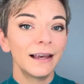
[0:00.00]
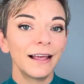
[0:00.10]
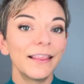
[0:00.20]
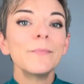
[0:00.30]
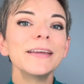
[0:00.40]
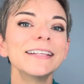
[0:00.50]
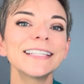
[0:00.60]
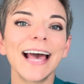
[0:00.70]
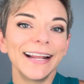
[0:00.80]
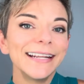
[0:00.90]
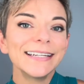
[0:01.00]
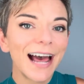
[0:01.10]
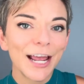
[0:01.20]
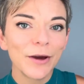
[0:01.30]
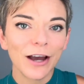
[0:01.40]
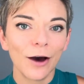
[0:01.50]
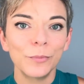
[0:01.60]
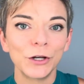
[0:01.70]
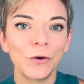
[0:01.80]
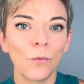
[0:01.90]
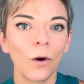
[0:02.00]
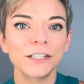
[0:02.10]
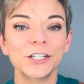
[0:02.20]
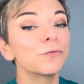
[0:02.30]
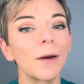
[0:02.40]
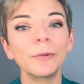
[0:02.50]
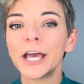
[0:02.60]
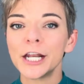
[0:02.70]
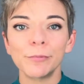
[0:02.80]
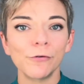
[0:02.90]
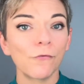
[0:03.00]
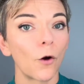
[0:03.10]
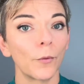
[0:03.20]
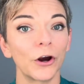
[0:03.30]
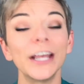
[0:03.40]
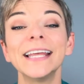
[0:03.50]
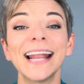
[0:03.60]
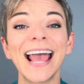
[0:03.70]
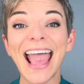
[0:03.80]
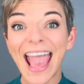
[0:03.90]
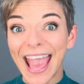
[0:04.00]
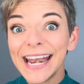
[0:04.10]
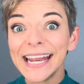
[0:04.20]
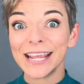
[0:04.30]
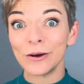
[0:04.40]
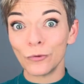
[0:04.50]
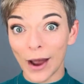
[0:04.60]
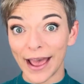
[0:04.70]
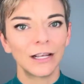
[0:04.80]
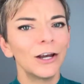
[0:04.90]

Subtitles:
That means anytime a company wants to replicate a performer in any way,